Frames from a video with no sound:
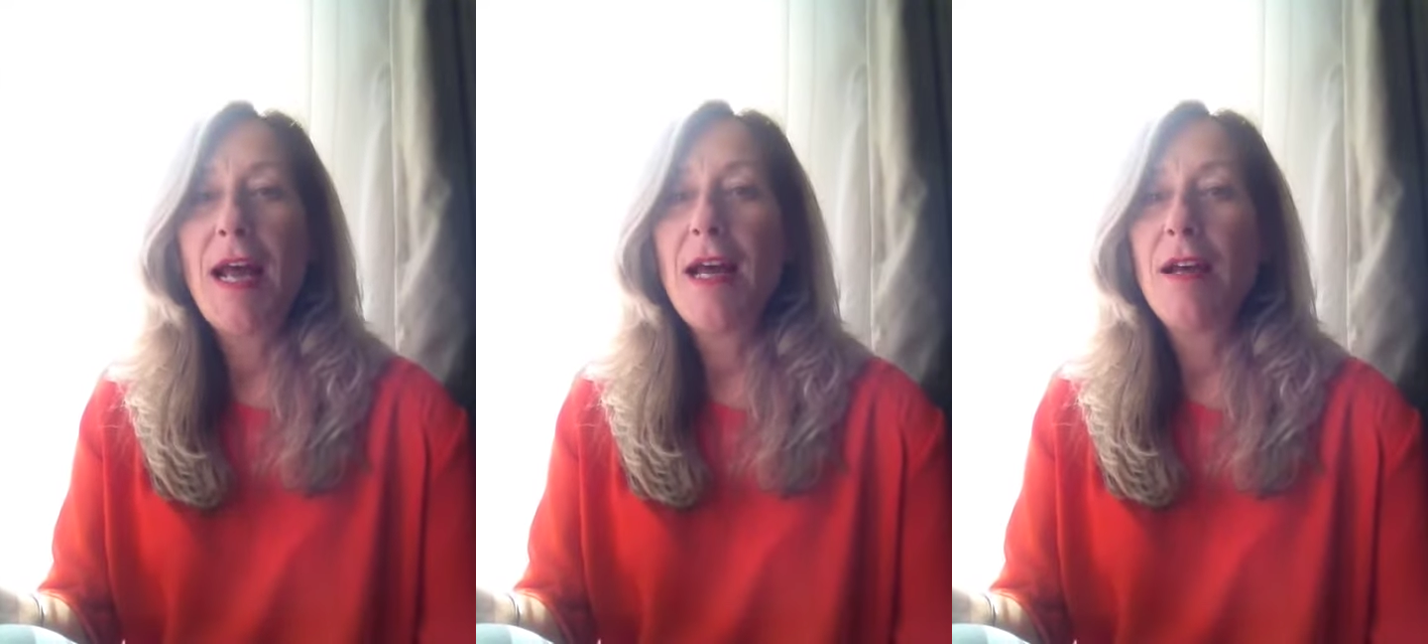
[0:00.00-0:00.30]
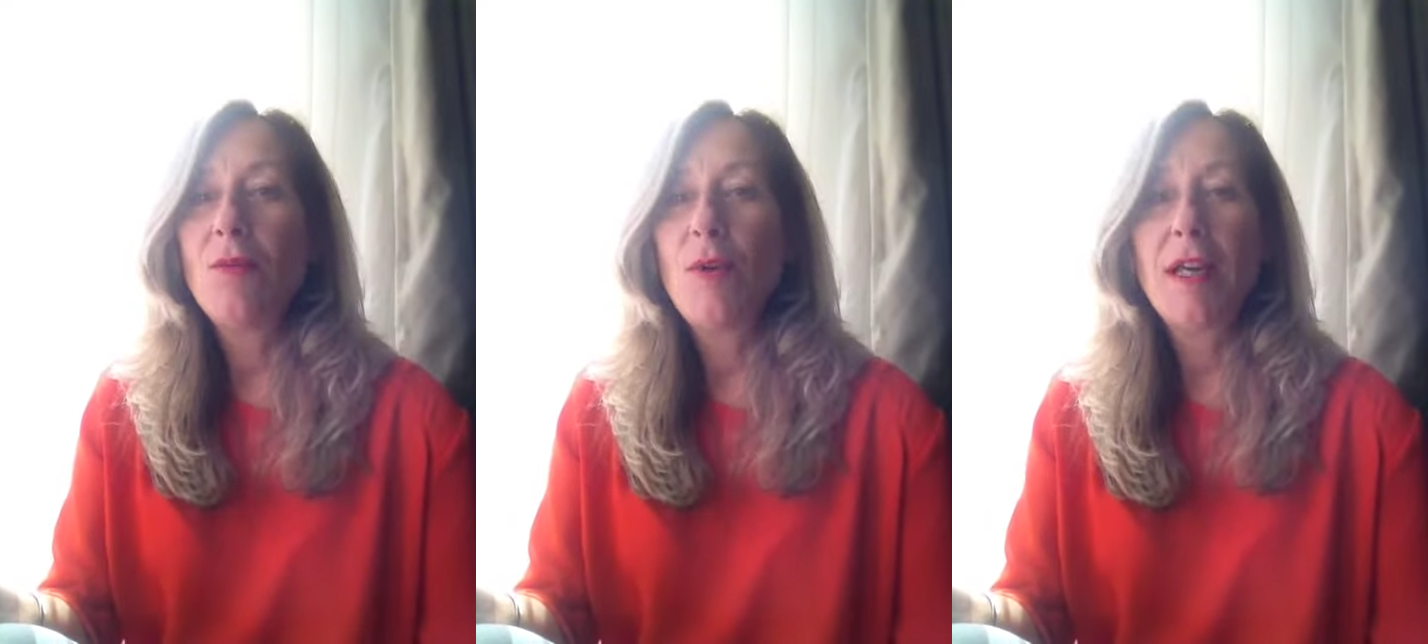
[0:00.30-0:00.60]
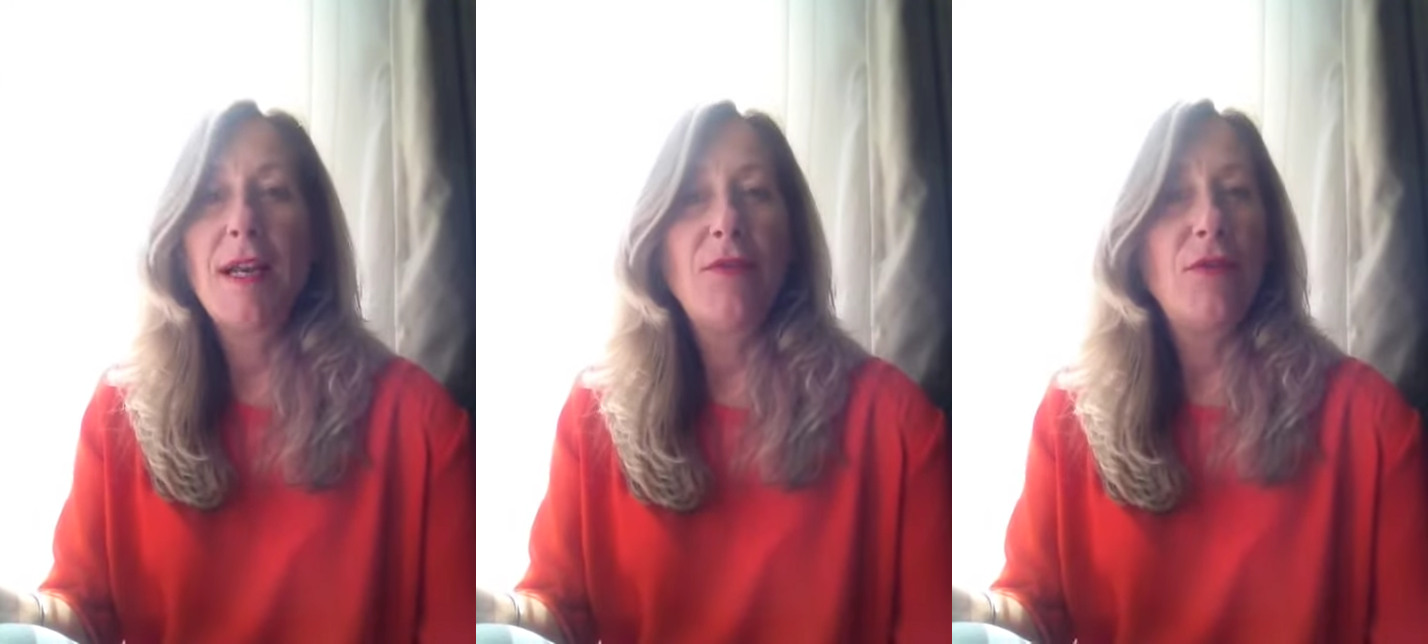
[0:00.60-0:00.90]
Uh, we
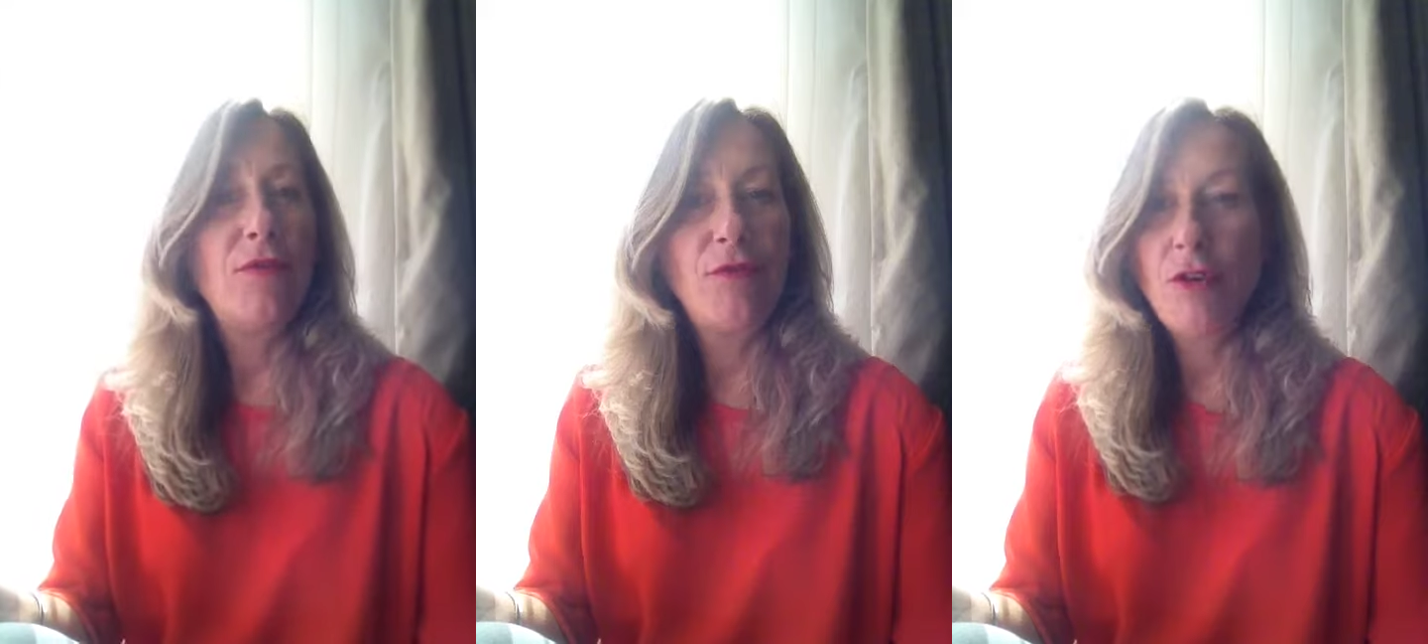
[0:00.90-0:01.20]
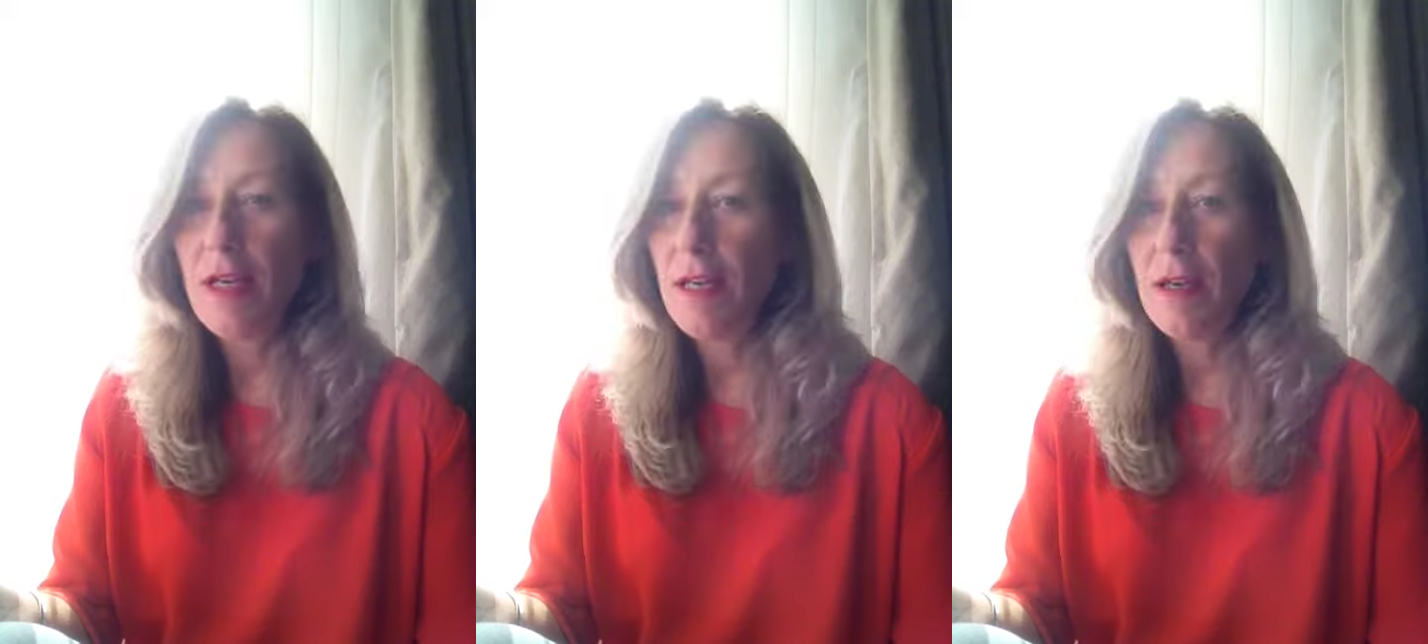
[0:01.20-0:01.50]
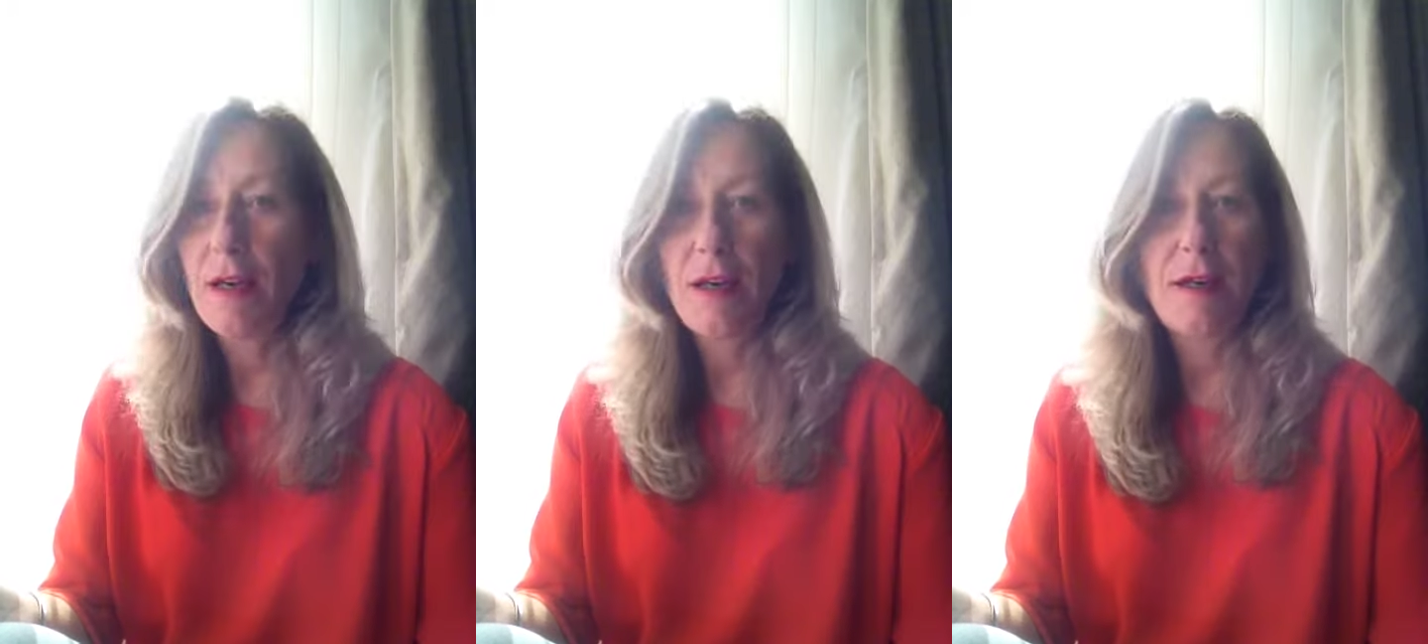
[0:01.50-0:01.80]
can have a free
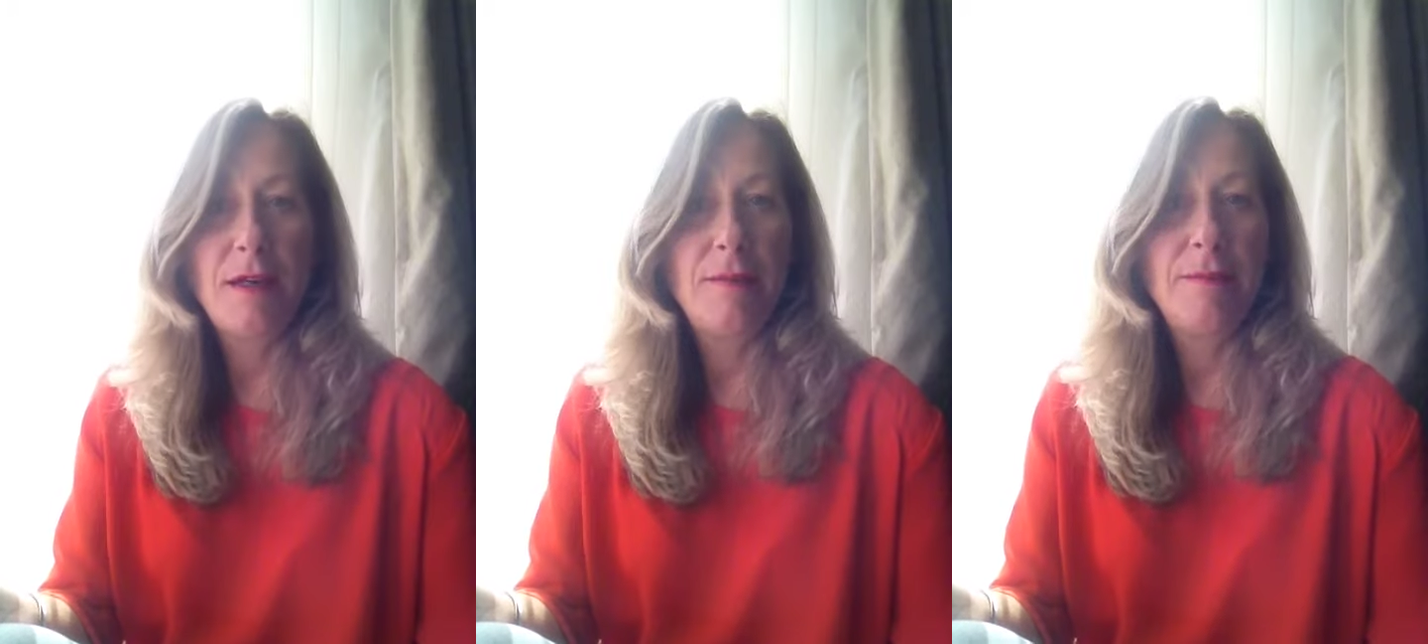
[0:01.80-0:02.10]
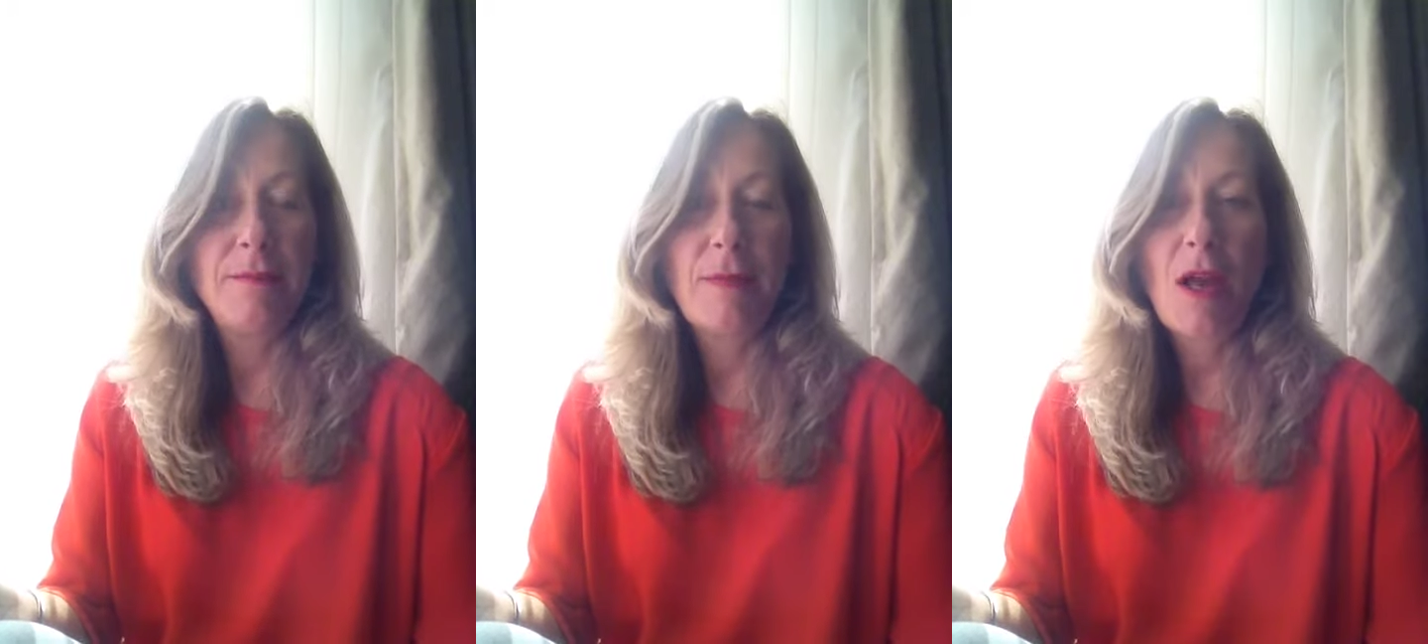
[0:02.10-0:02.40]
um,